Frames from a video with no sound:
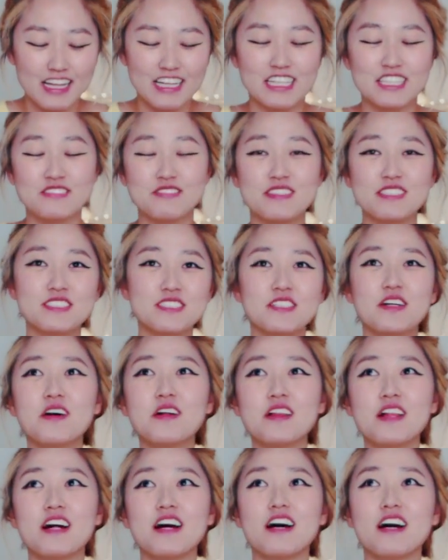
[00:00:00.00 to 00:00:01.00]
It's been so
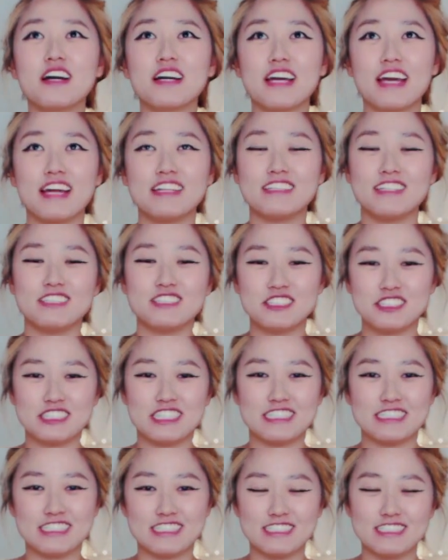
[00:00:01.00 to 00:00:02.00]
long, and as you
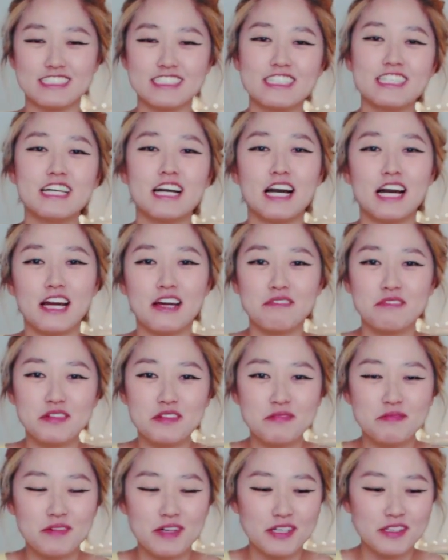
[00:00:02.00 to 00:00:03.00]
guys can see, I'm
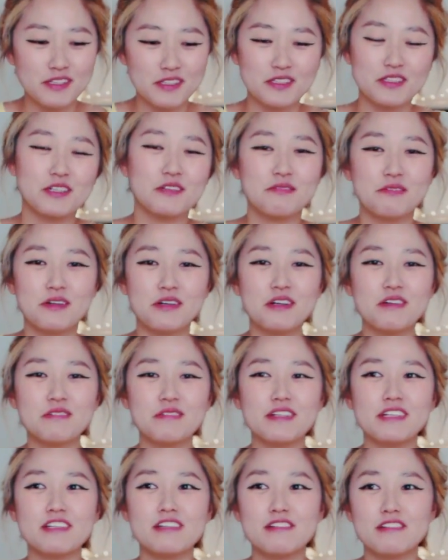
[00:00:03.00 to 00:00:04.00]
in my new
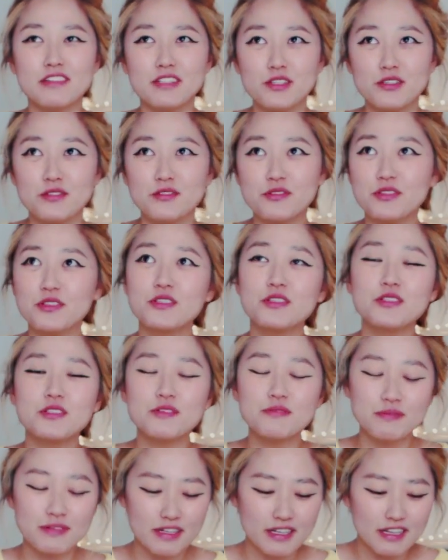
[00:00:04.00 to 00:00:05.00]
apartment, new
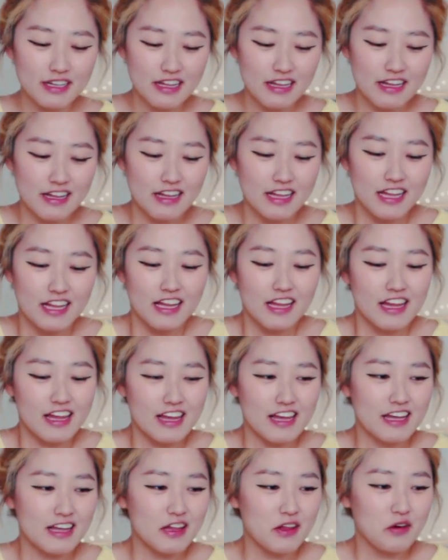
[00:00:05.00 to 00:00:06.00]
room,
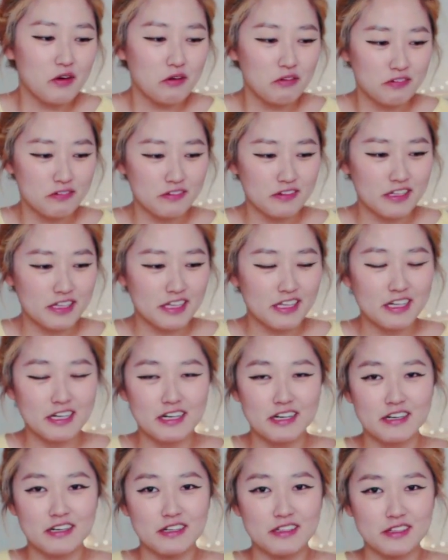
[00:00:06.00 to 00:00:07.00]
and hopefully
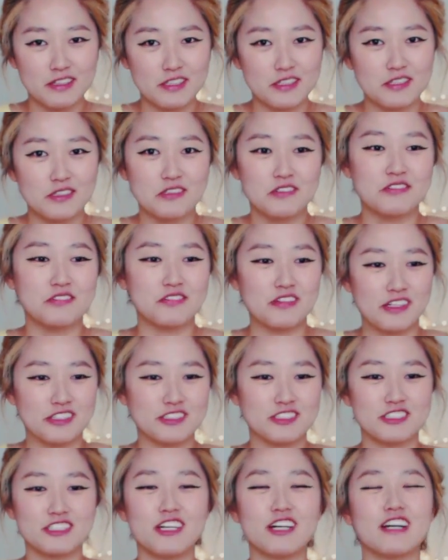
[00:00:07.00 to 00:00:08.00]
a new fresh
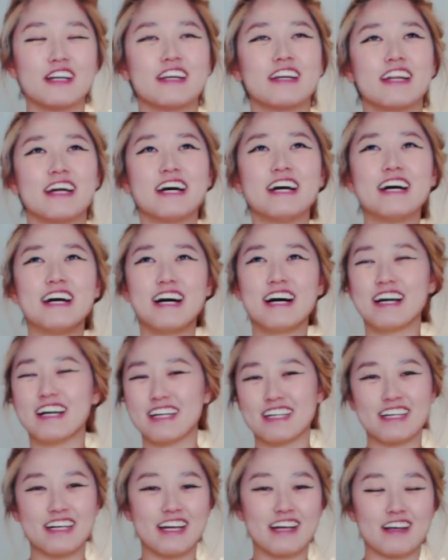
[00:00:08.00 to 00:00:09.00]
start.
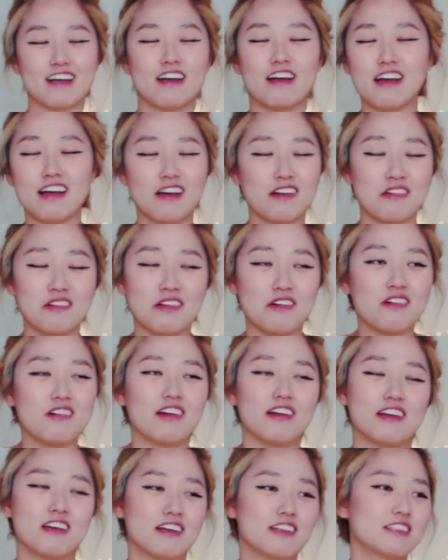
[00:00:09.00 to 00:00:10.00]
Like, I don't know,
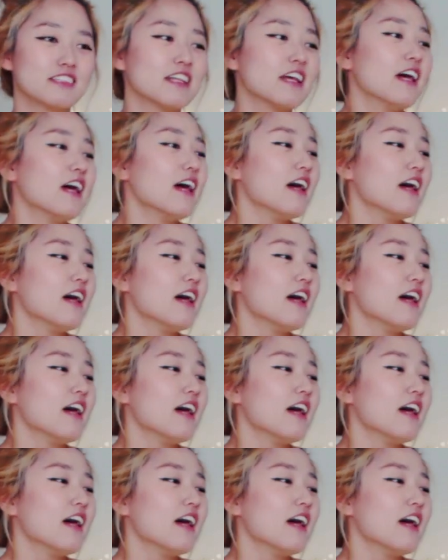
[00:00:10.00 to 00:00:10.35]
I guess.